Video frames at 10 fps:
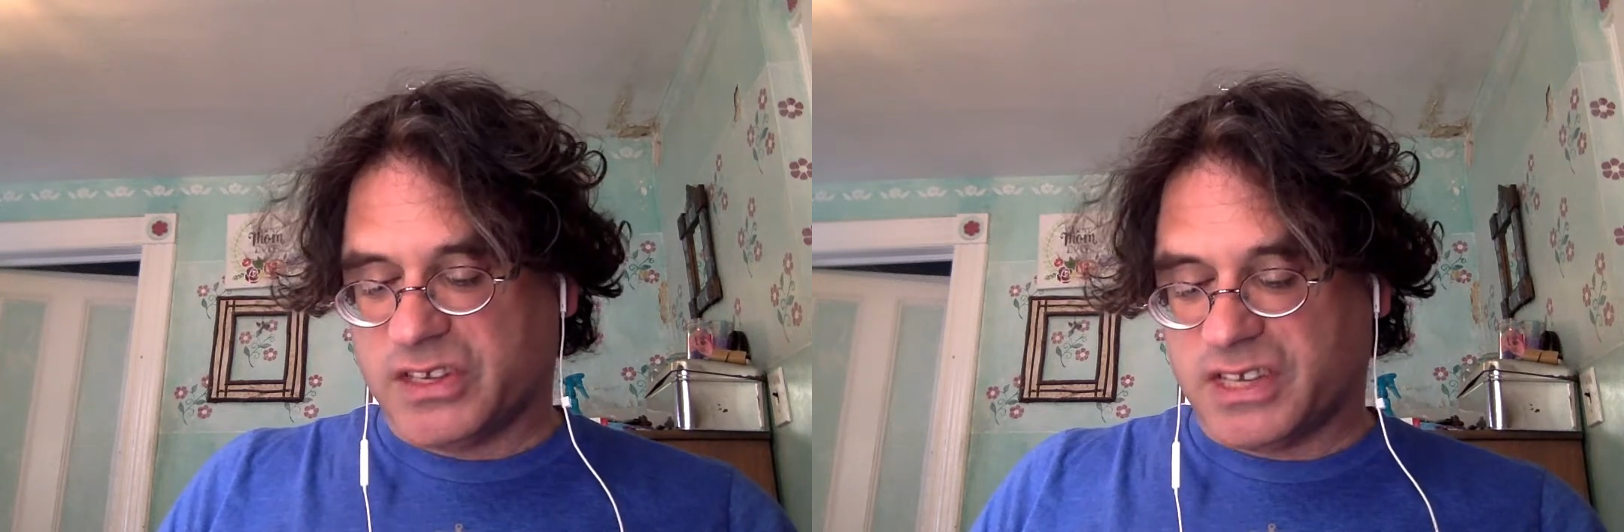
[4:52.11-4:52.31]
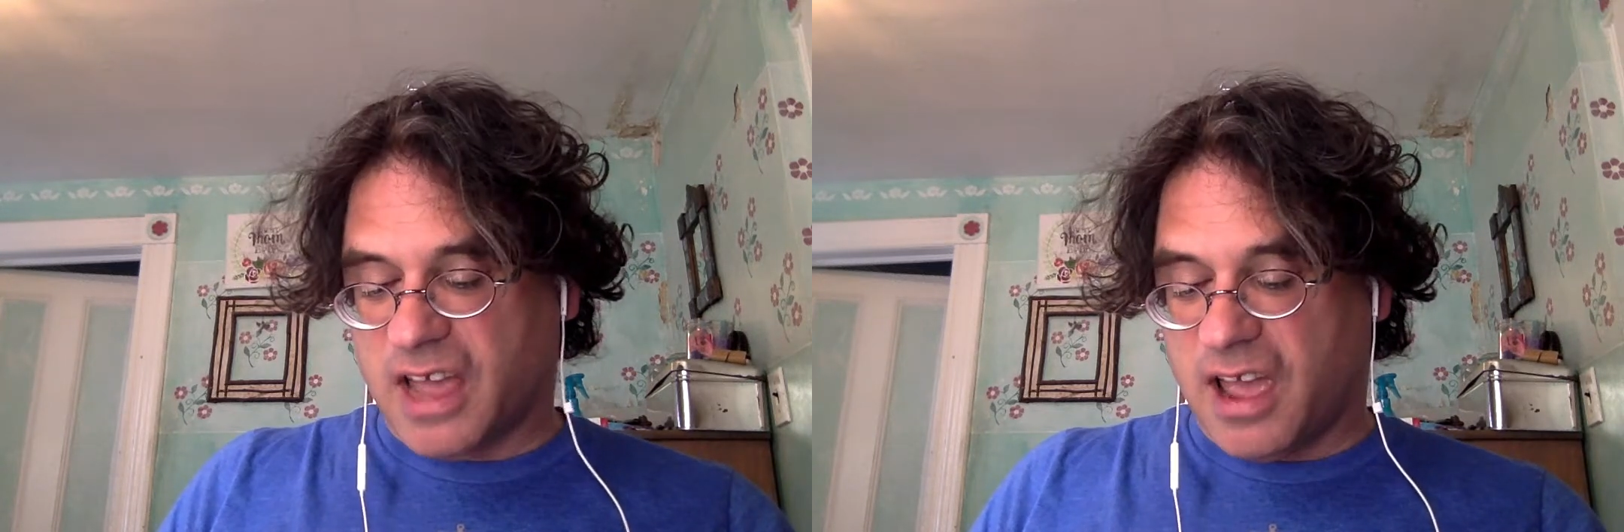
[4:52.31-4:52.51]

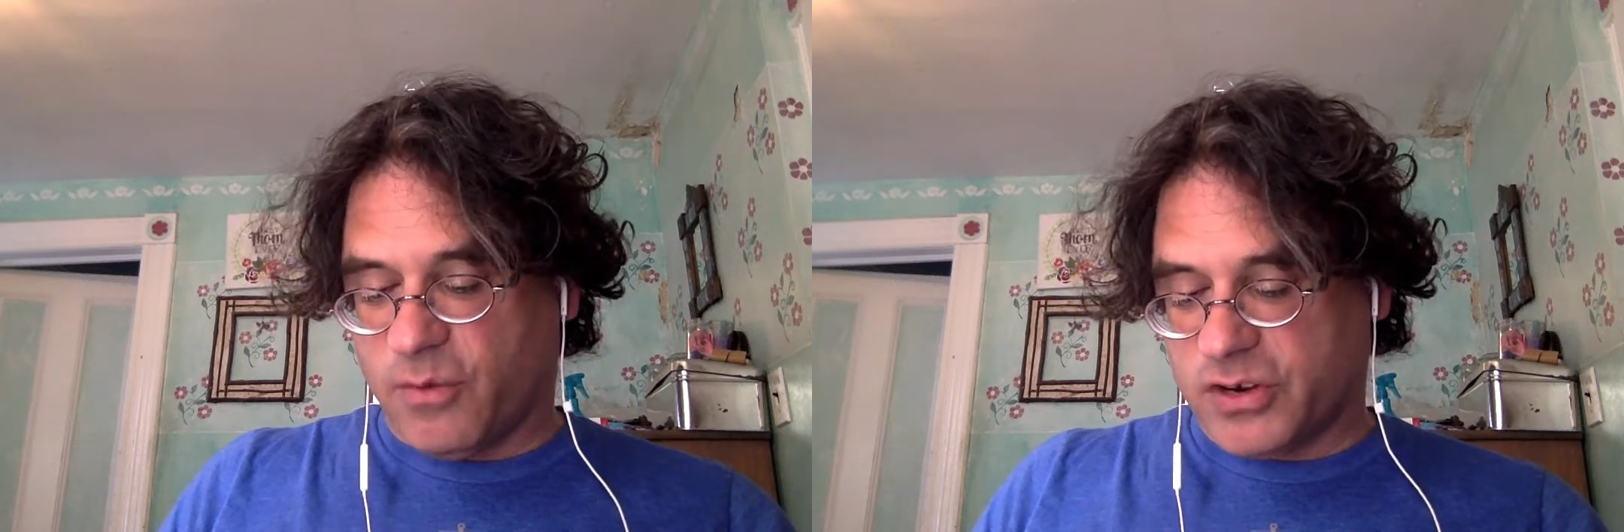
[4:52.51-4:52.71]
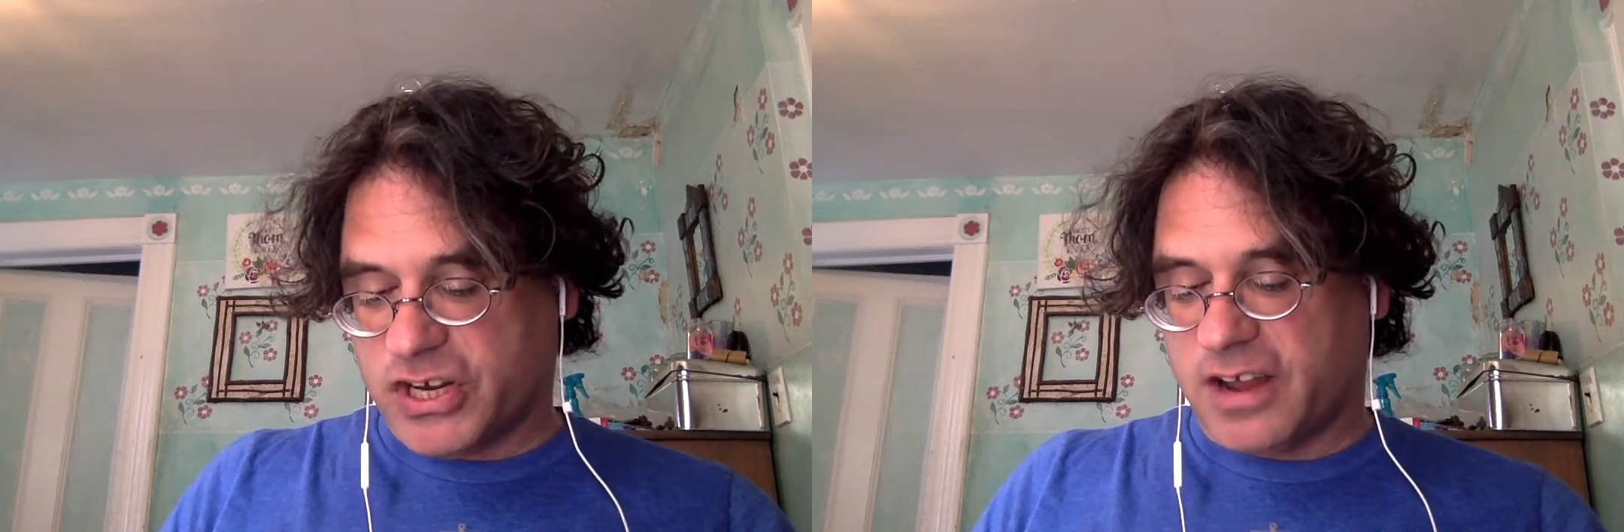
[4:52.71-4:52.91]
slot
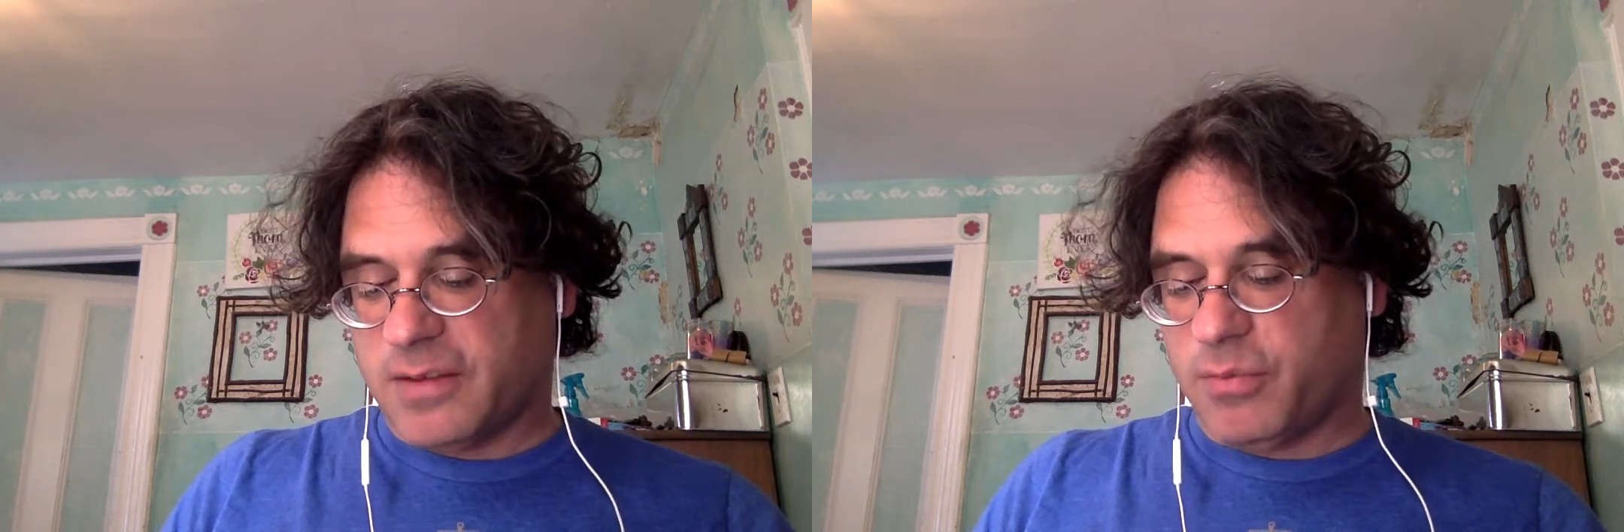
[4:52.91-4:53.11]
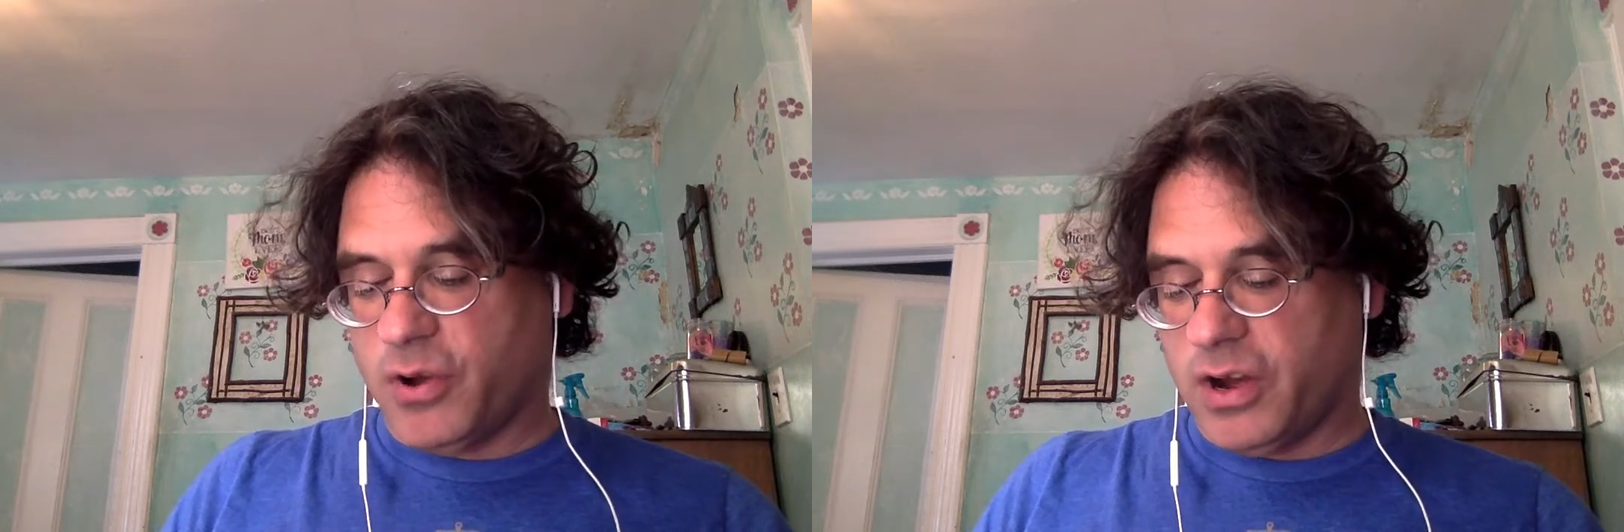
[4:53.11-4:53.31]
where she had to
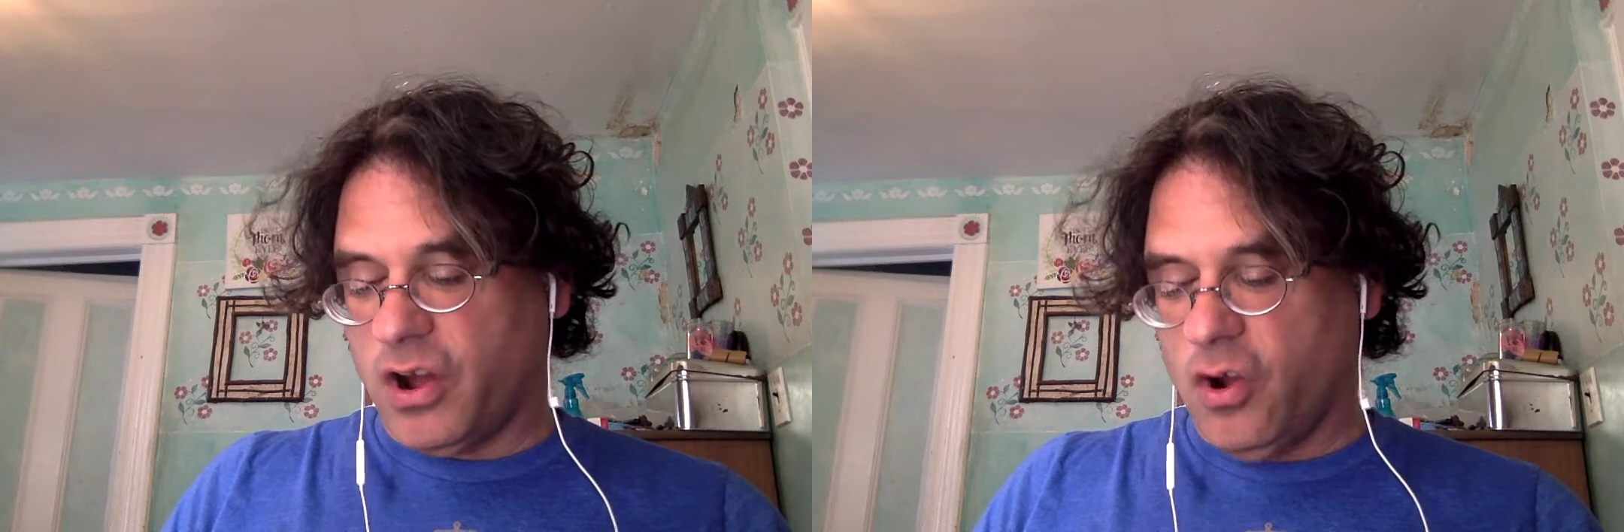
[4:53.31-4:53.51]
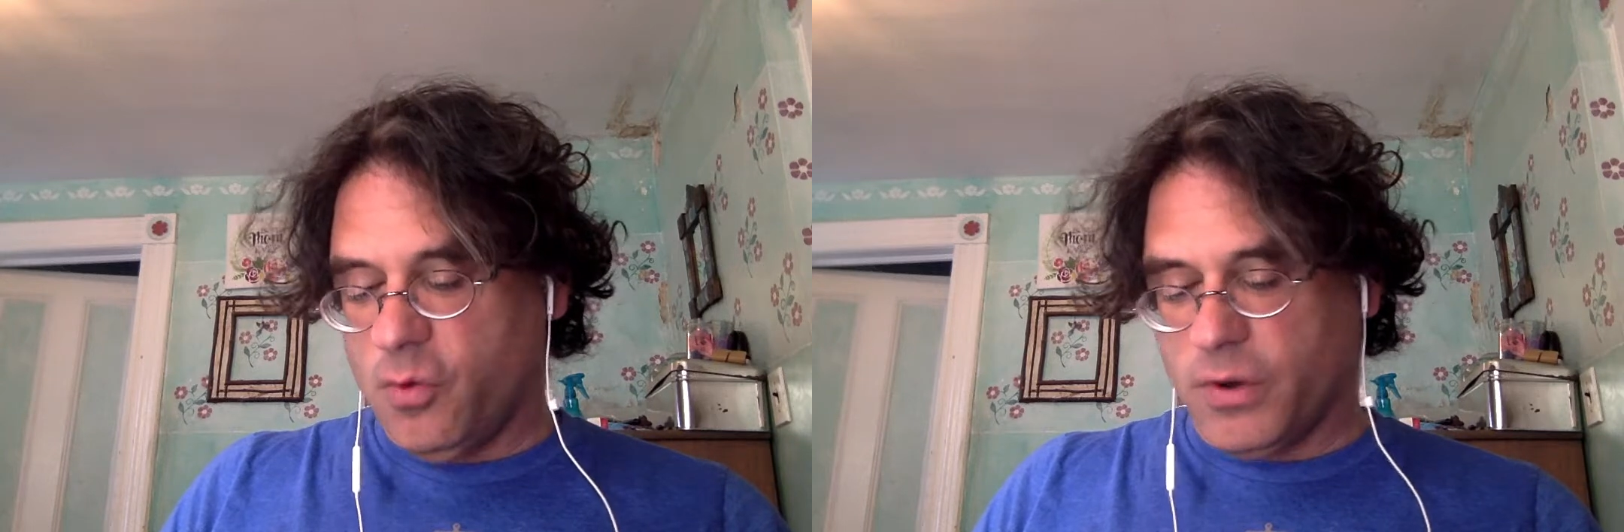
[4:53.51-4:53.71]
put
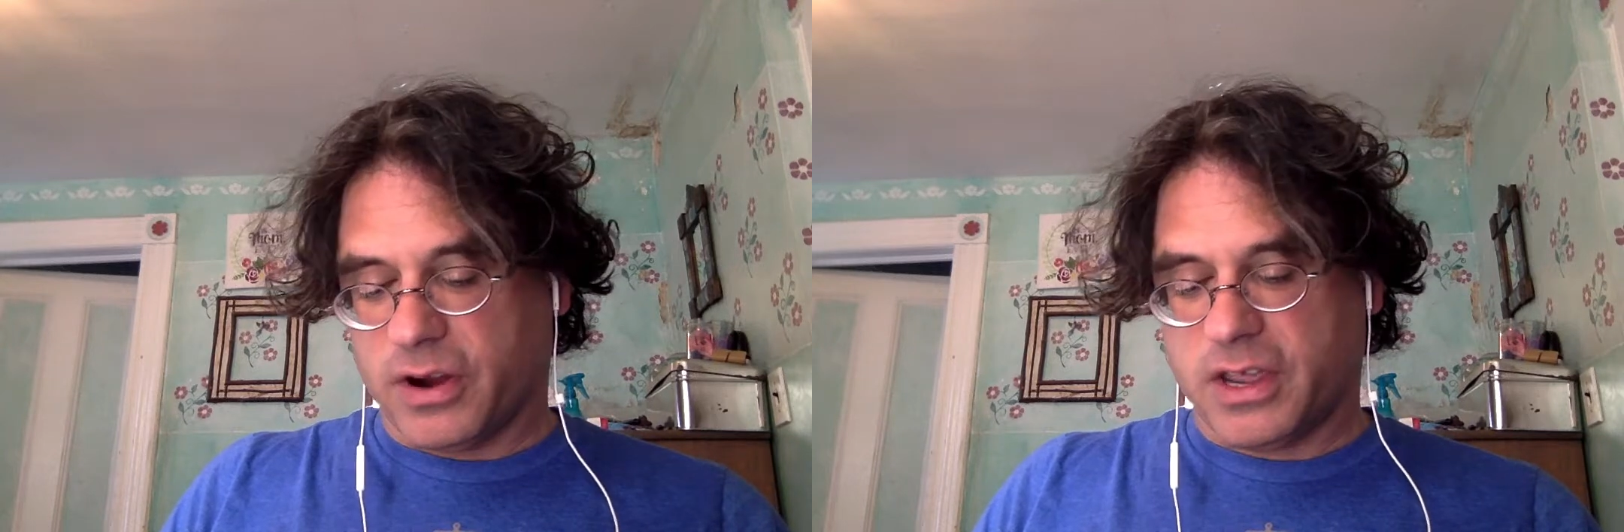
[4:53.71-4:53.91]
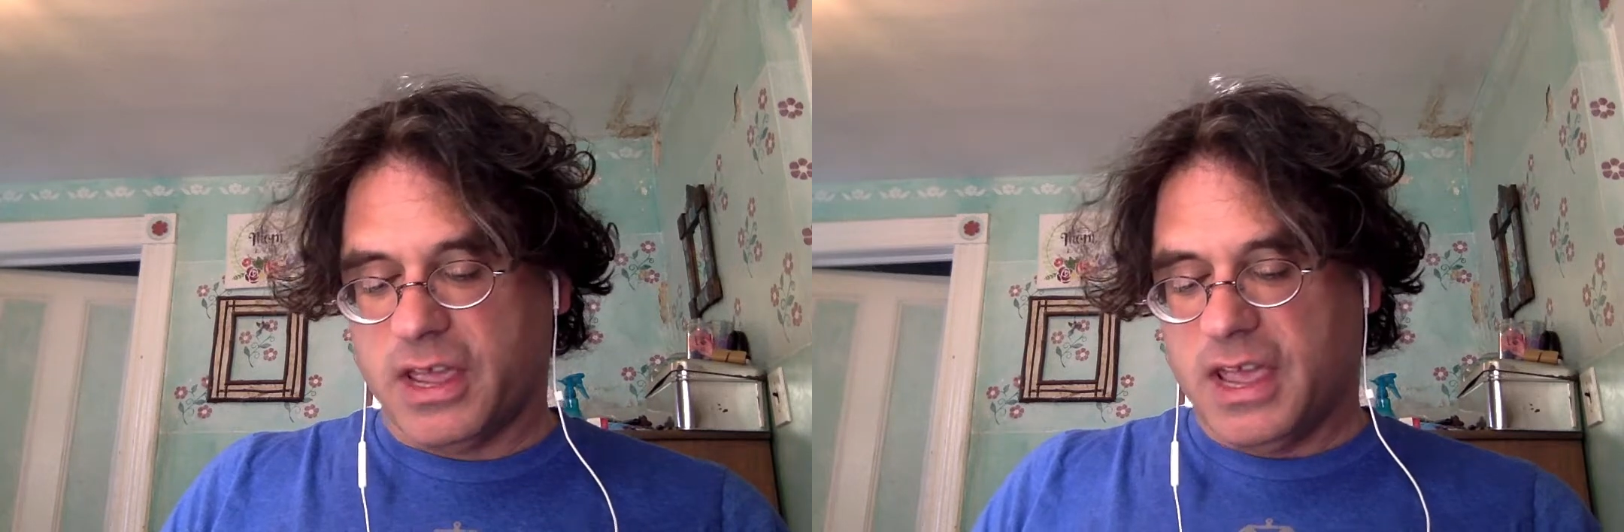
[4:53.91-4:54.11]

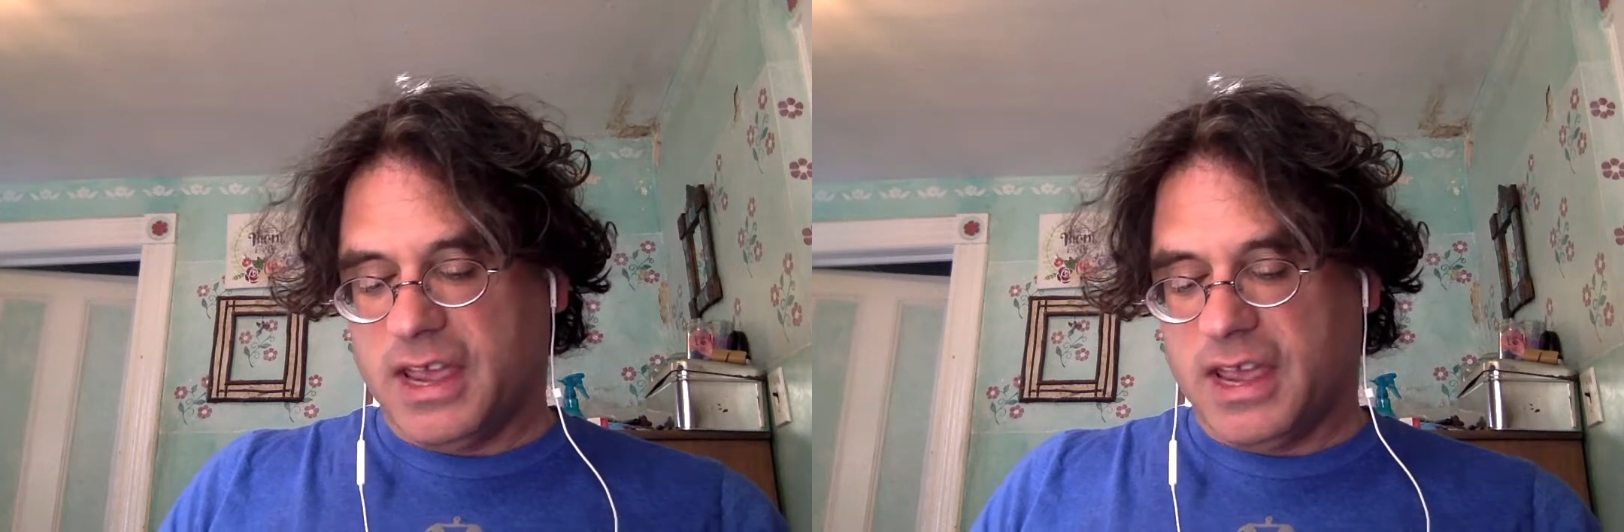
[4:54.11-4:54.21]
homework